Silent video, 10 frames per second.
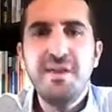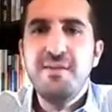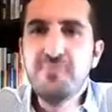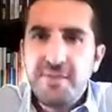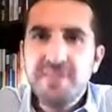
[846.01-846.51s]

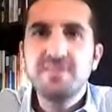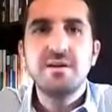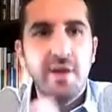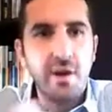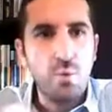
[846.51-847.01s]
fit
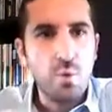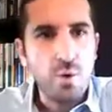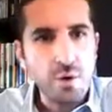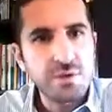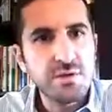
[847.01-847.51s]
a
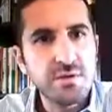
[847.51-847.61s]
word